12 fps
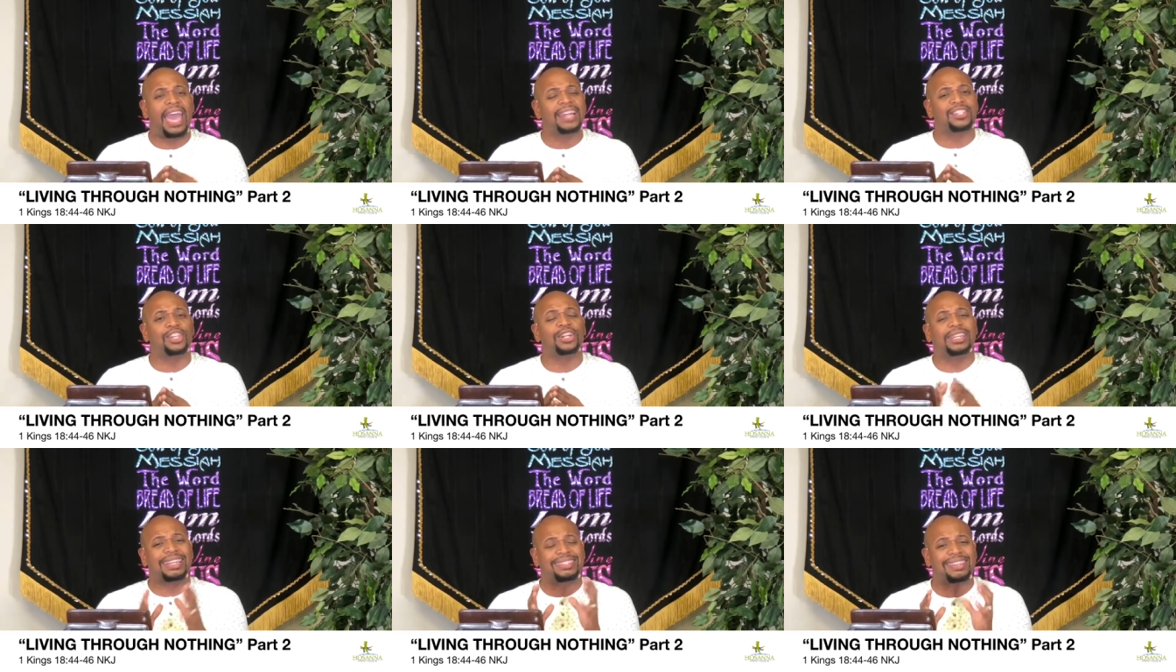answer
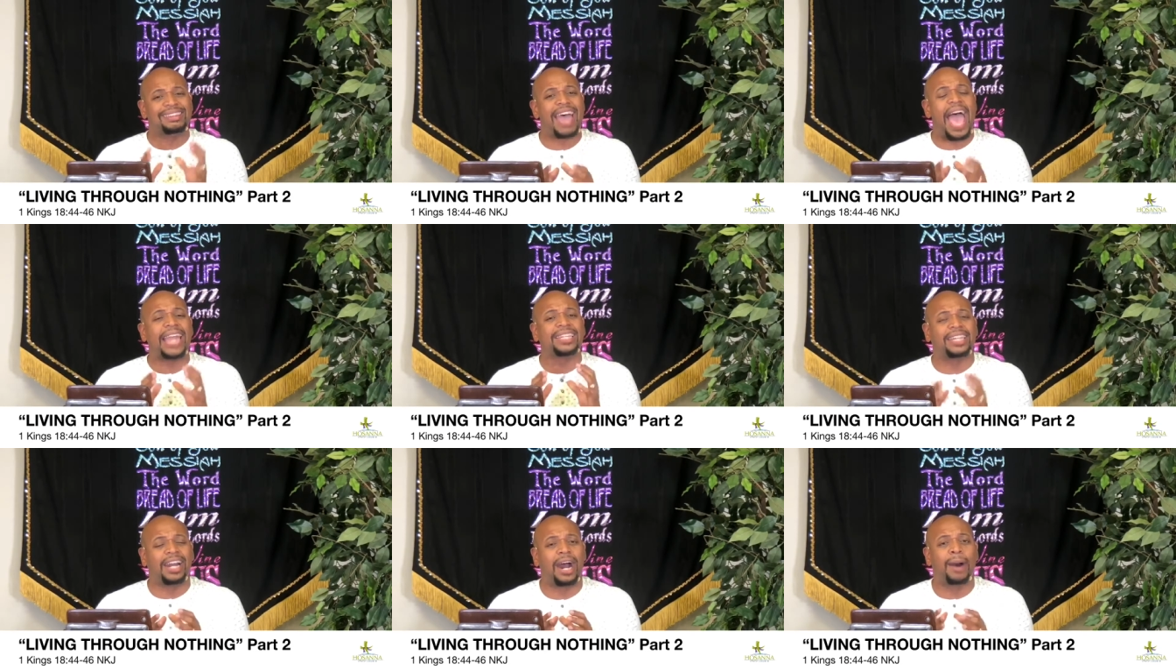does not
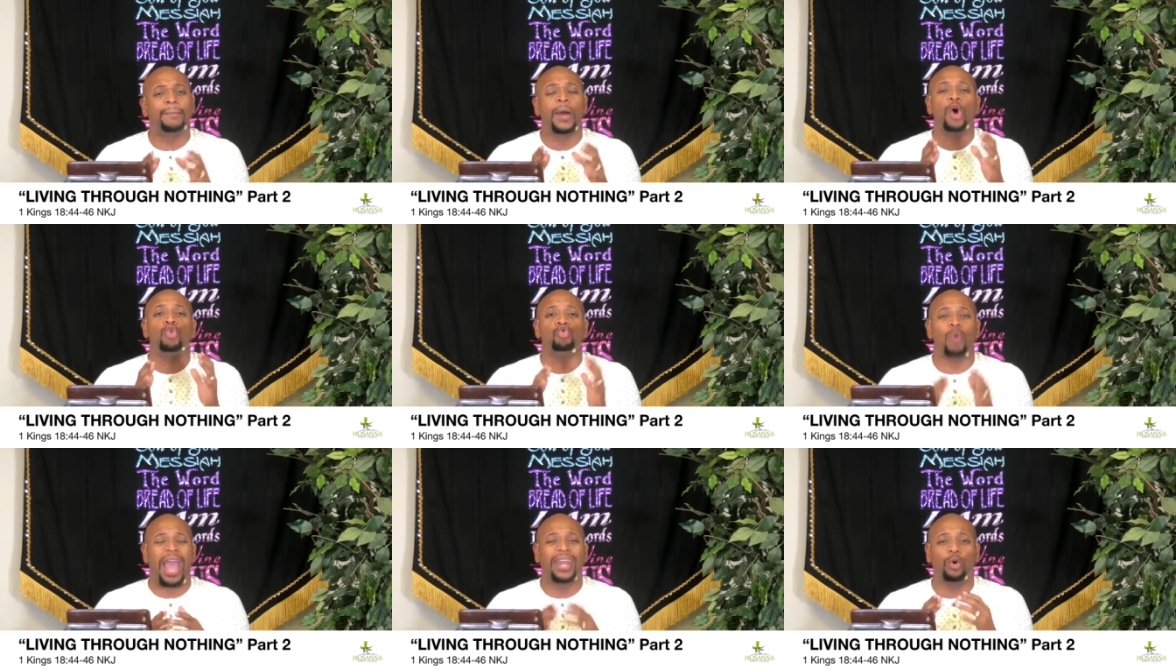come
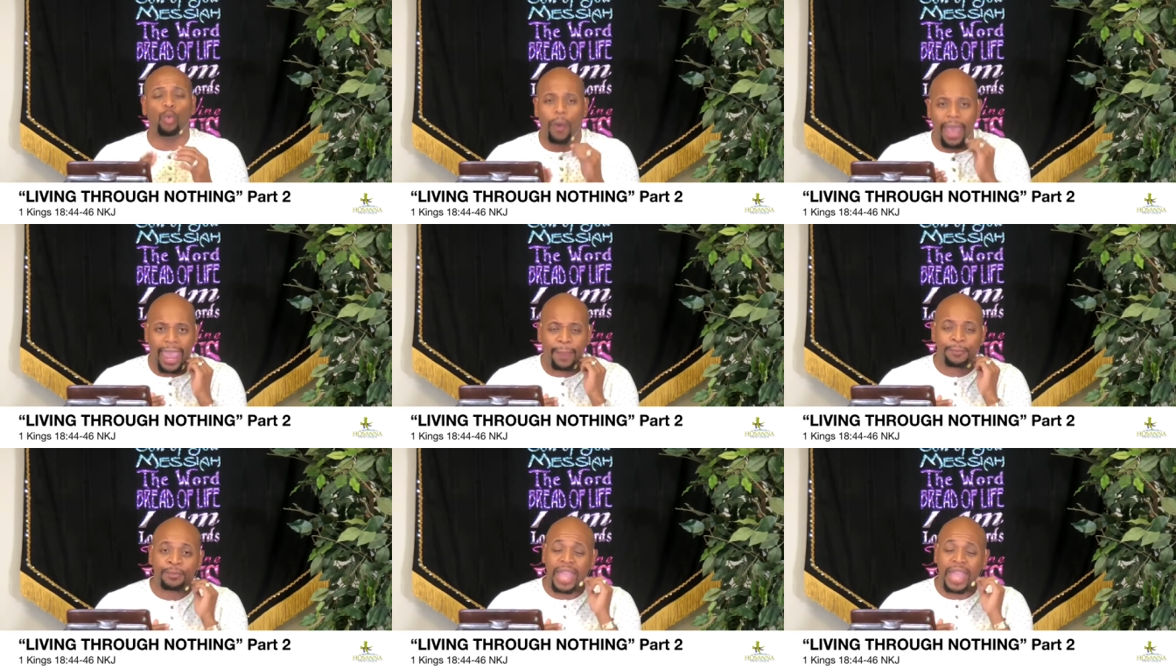right away.